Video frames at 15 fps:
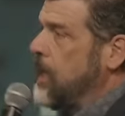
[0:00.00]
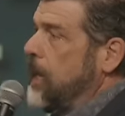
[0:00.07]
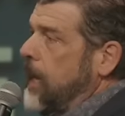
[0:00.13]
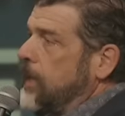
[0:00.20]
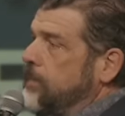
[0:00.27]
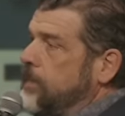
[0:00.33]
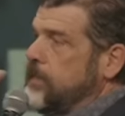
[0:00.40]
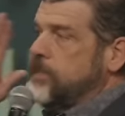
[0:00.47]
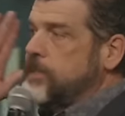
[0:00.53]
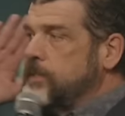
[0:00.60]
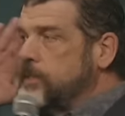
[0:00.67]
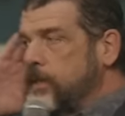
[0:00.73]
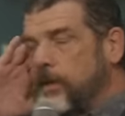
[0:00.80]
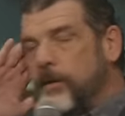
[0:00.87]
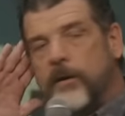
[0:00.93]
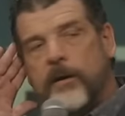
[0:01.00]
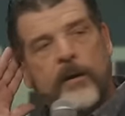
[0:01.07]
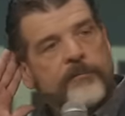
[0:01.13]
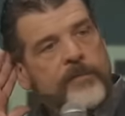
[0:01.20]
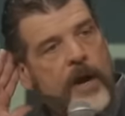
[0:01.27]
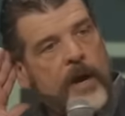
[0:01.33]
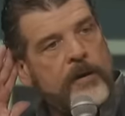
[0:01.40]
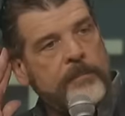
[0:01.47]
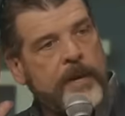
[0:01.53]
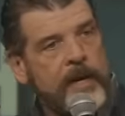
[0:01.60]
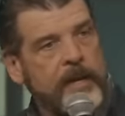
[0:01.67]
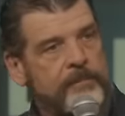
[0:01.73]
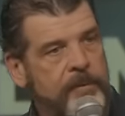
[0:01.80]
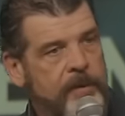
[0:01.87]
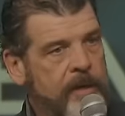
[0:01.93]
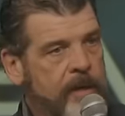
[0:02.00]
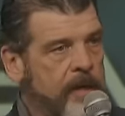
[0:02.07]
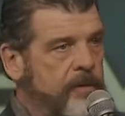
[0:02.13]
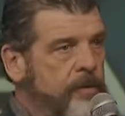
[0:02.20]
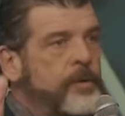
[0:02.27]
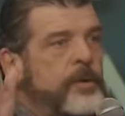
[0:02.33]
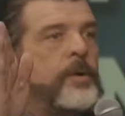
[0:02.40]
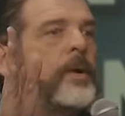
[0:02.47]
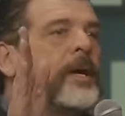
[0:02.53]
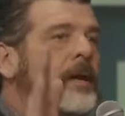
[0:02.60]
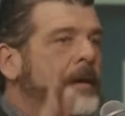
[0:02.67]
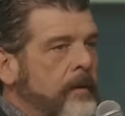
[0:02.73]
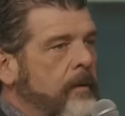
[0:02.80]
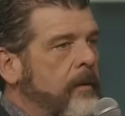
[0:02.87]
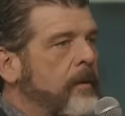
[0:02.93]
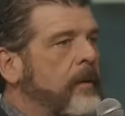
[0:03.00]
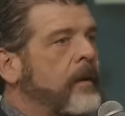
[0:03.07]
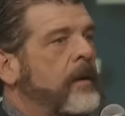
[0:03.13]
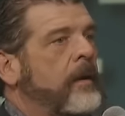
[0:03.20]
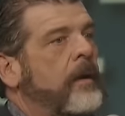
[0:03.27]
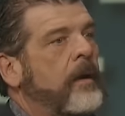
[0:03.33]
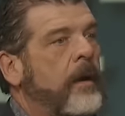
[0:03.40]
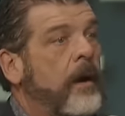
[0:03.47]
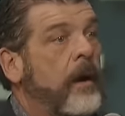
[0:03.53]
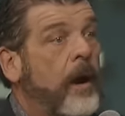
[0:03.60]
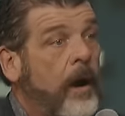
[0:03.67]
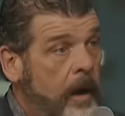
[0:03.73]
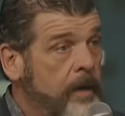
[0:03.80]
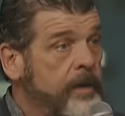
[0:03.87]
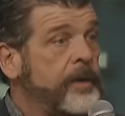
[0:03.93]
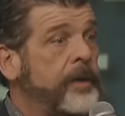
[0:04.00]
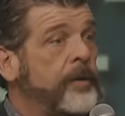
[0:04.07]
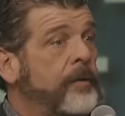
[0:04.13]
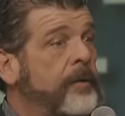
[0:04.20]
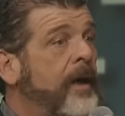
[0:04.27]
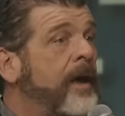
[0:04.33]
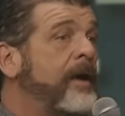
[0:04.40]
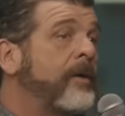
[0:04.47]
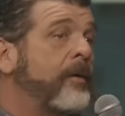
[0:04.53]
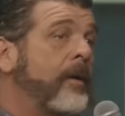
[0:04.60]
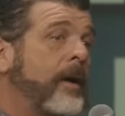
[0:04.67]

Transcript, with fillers: And this is the year of God Almighty putting a new ear on you and going,